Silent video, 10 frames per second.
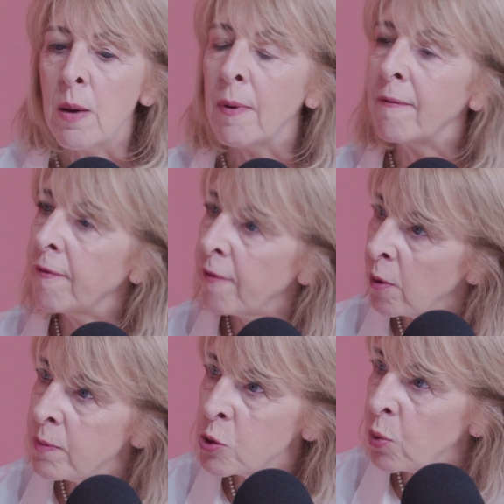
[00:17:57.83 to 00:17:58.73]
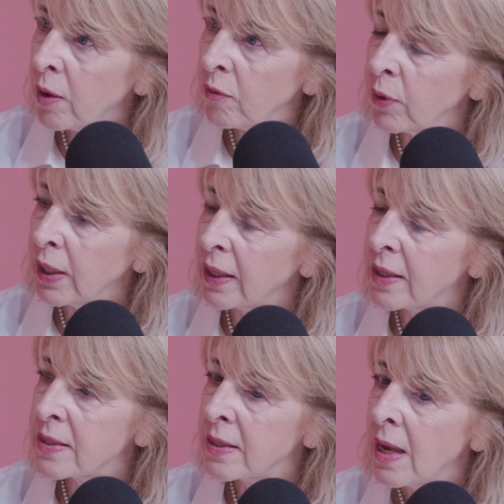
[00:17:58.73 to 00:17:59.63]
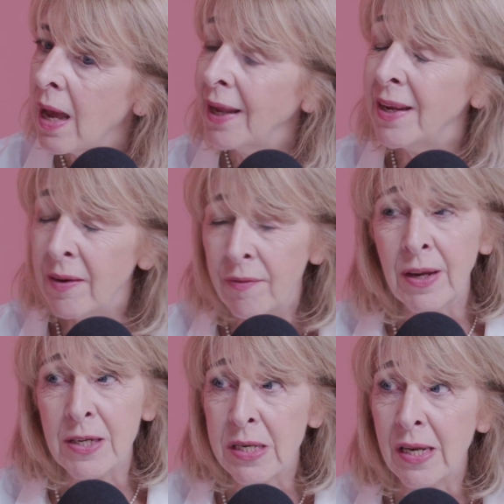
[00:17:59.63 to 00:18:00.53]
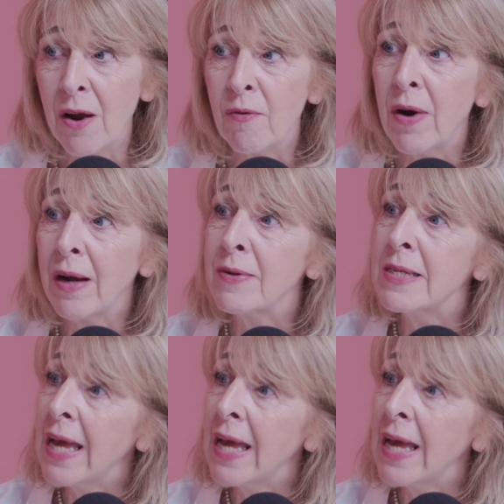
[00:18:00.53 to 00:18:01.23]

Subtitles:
But from 12 weeks, and even actually around